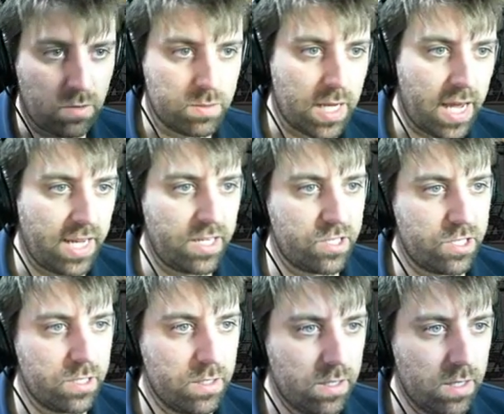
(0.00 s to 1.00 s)

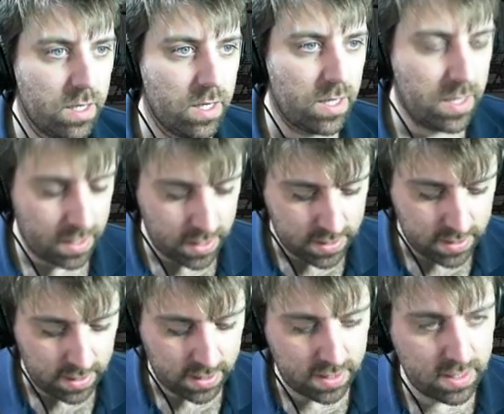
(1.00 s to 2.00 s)
Alt-H. I'm going to
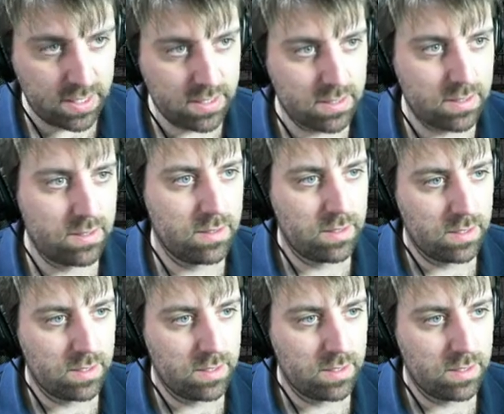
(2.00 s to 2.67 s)
select this.